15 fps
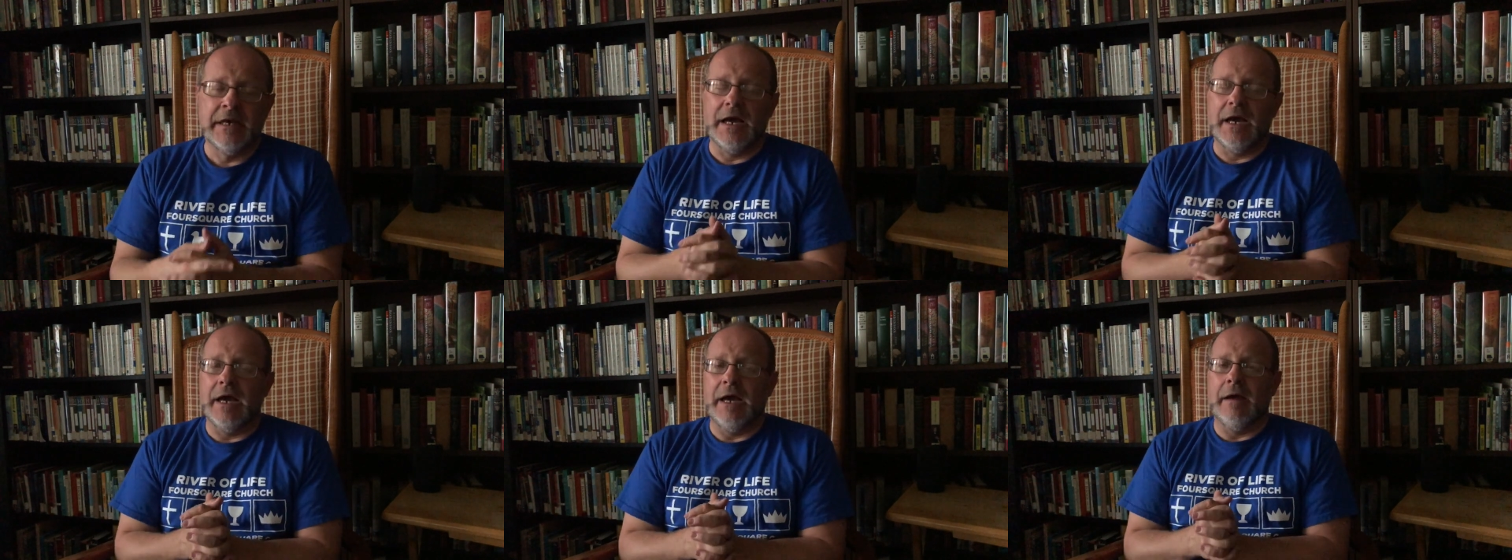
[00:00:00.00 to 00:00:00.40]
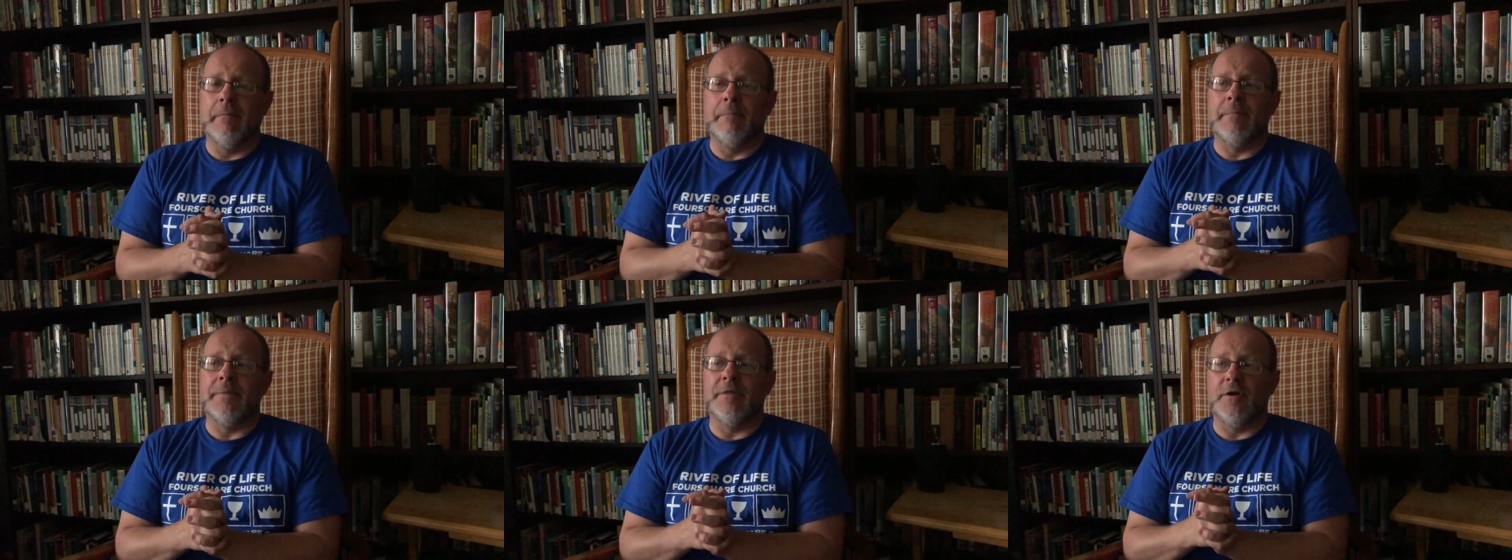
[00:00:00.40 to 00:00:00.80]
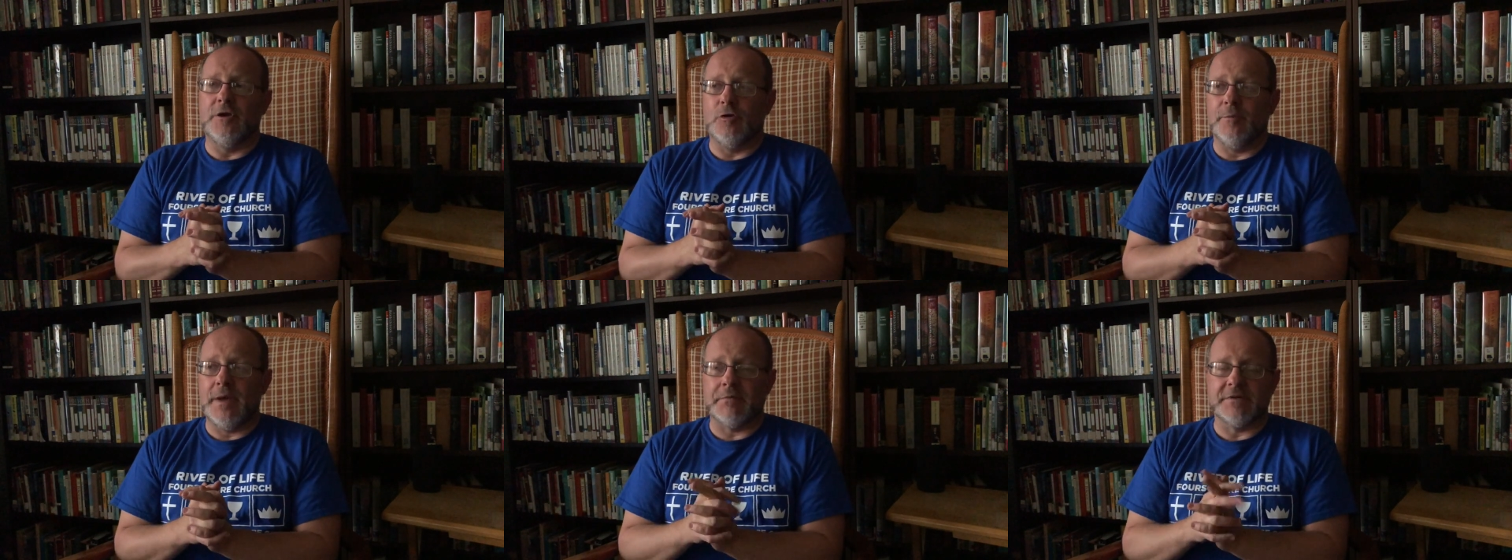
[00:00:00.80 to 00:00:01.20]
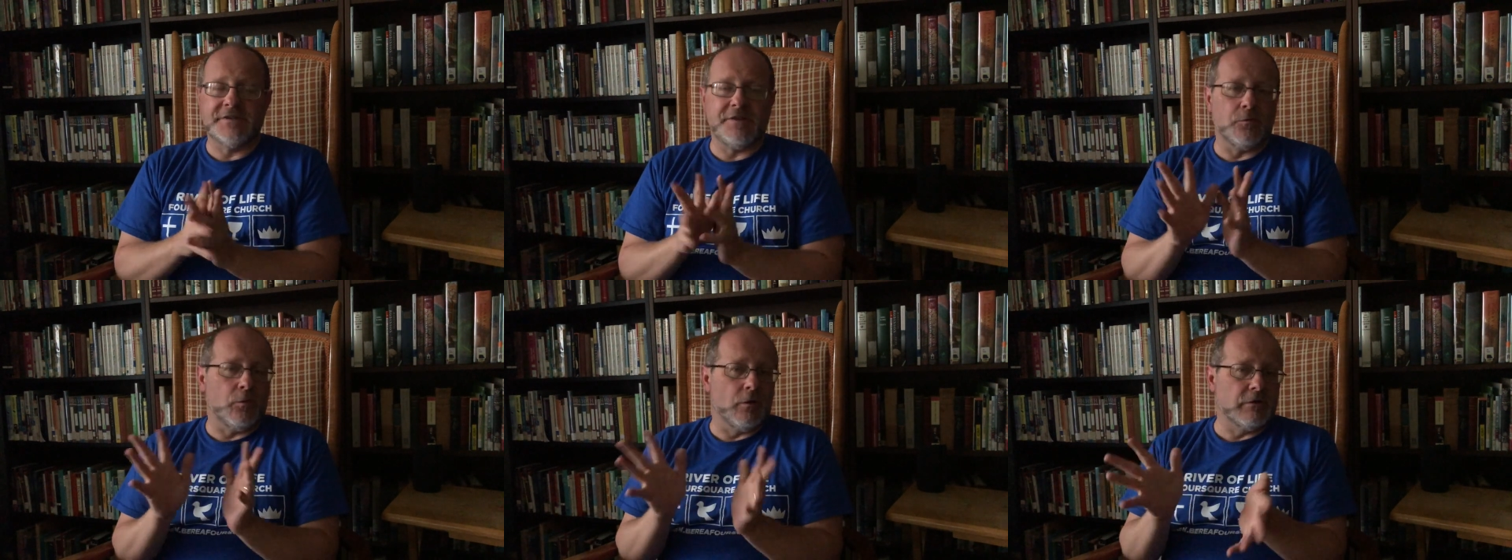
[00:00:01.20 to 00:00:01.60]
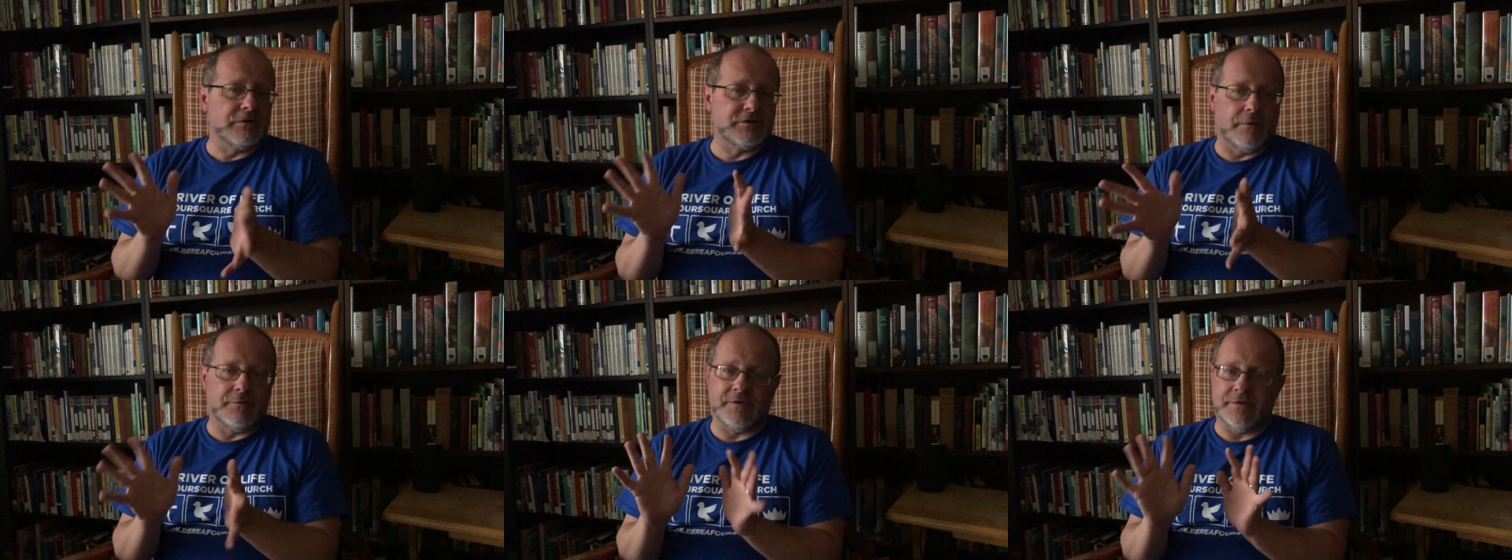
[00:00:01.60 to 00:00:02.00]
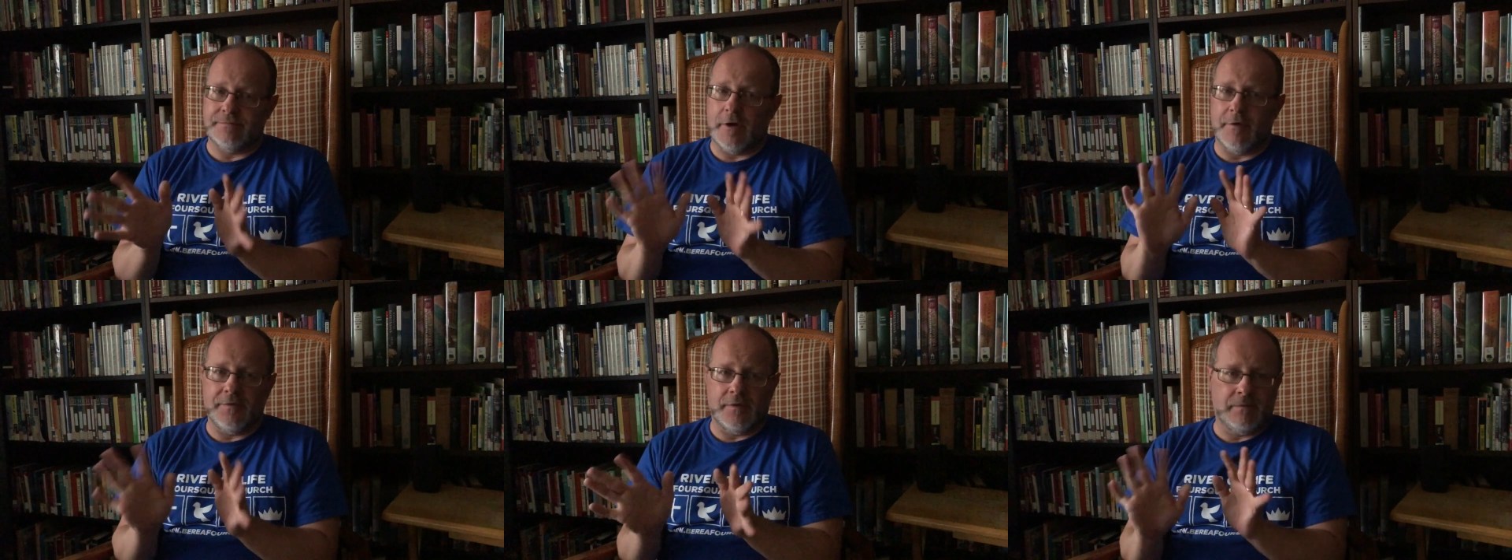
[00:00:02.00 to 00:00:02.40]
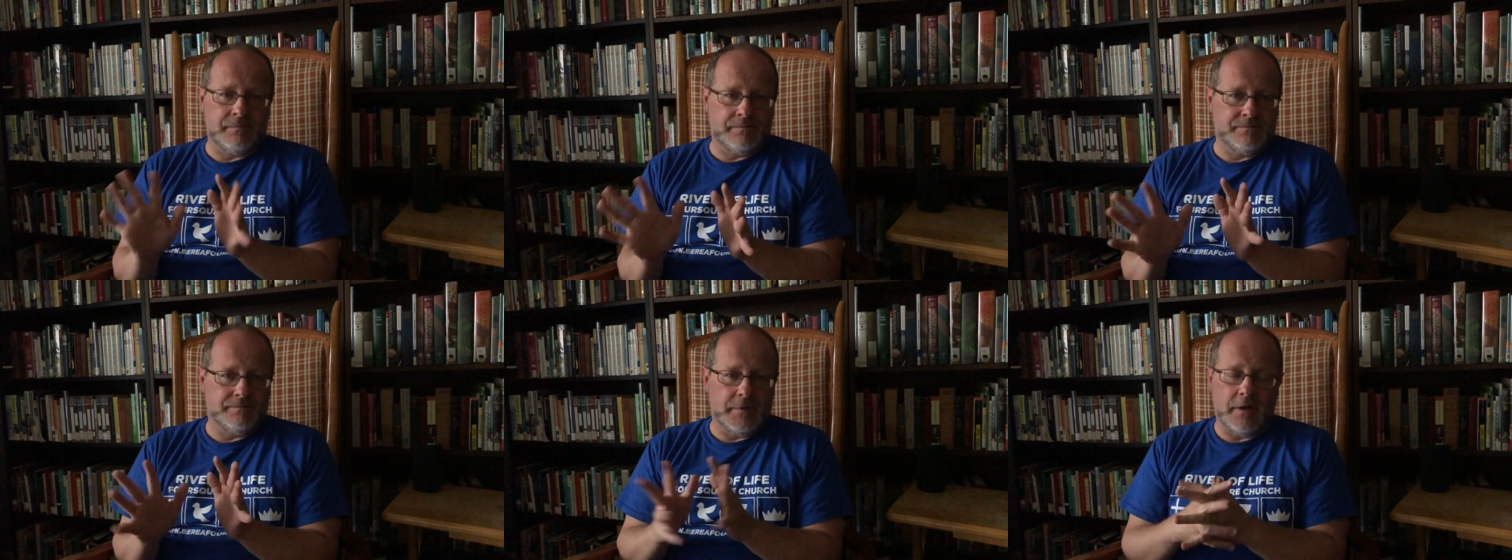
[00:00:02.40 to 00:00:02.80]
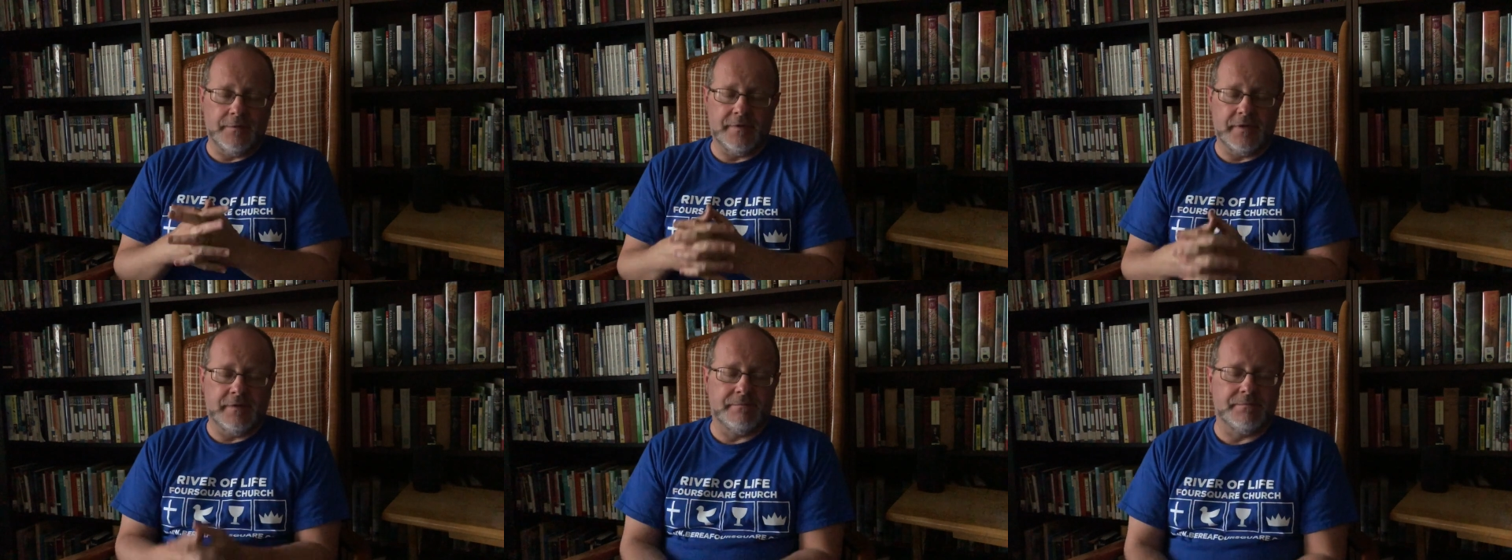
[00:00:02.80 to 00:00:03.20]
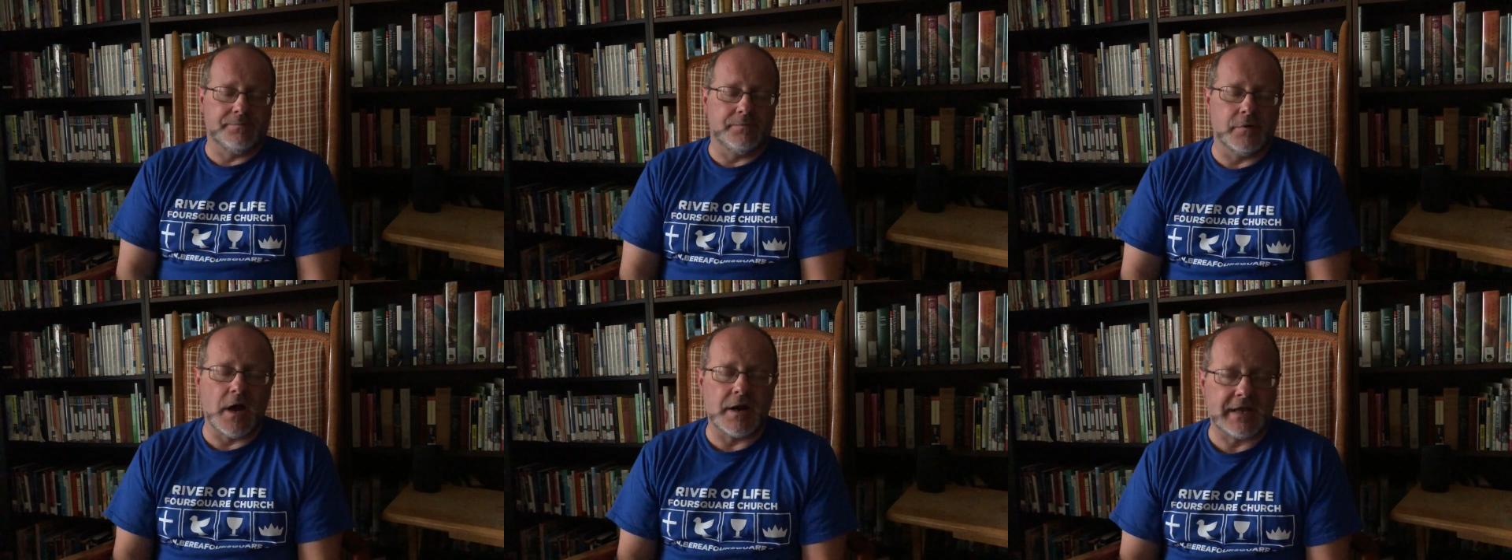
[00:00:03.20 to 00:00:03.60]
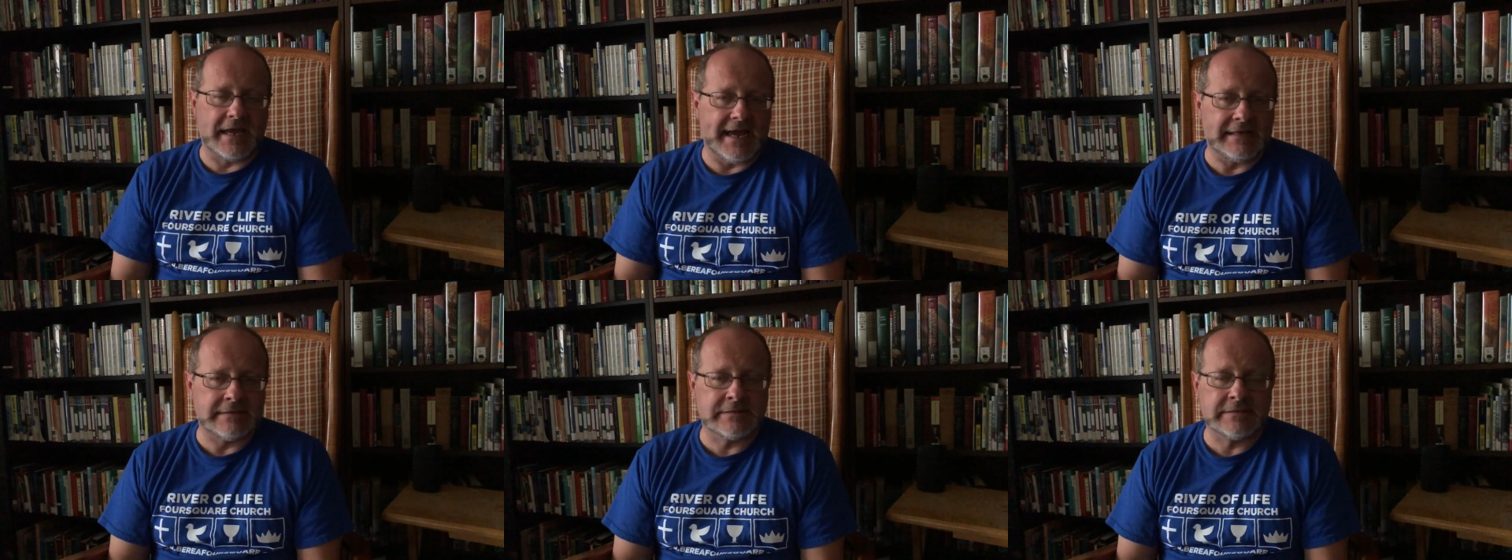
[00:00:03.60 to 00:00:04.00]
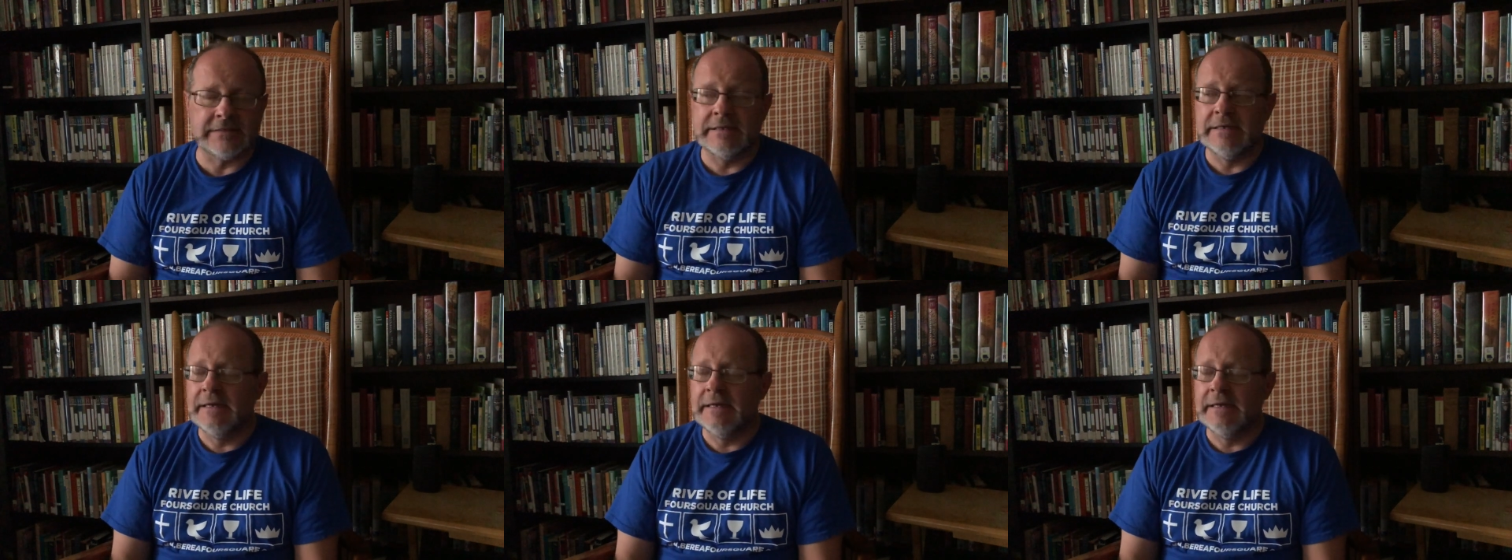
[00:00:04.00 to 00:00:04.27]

You'll be able to see the words on the broadcast.